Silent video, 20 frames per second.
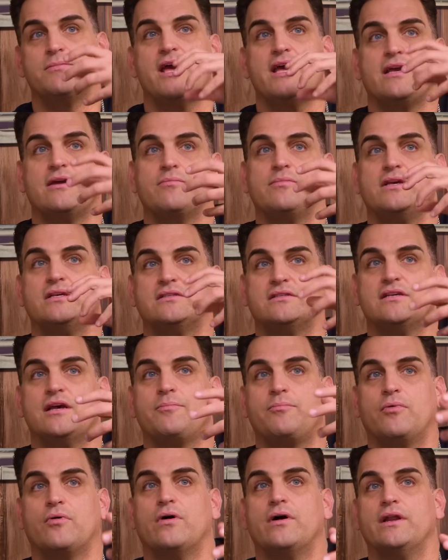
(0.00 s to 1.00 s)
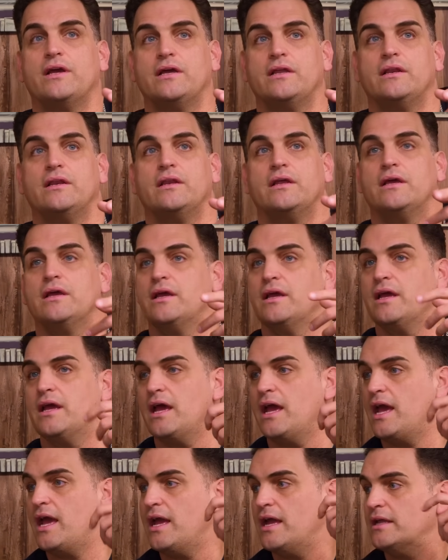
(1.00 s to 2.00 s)
making me sip on it.
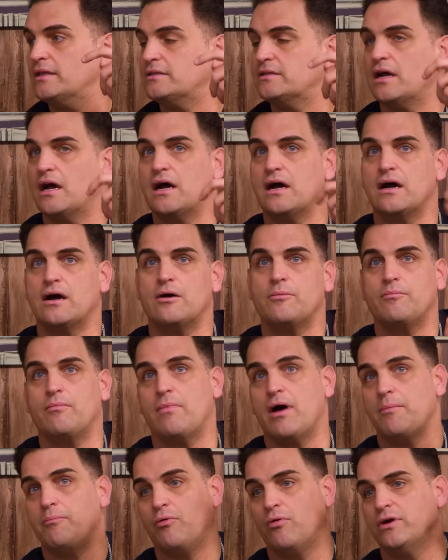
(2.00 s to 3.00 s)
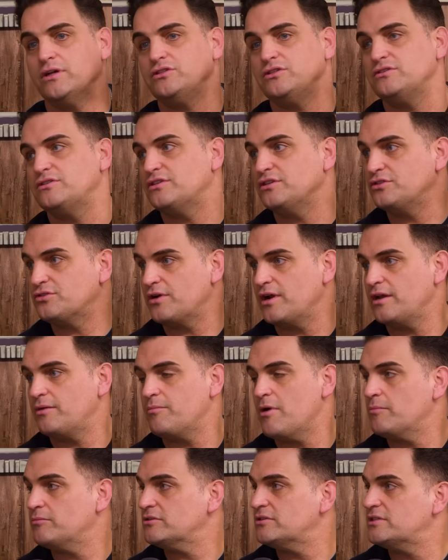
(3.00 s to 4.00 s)
And my boys used to drink, remember